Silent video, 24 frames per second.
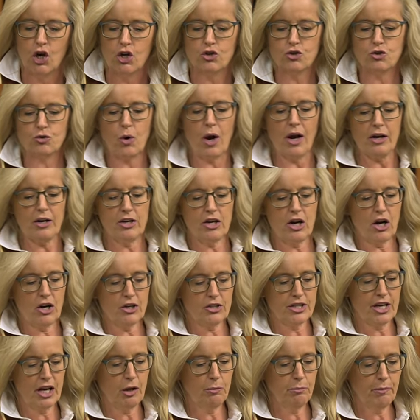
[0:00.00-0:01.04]
Drug
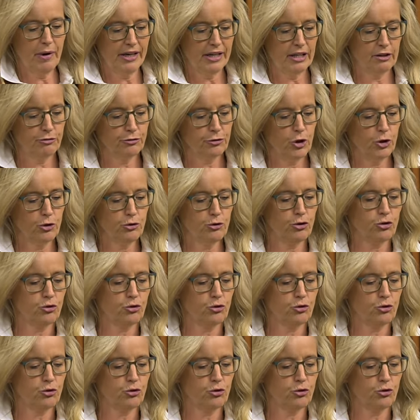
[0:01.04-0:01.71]
cartel money flowed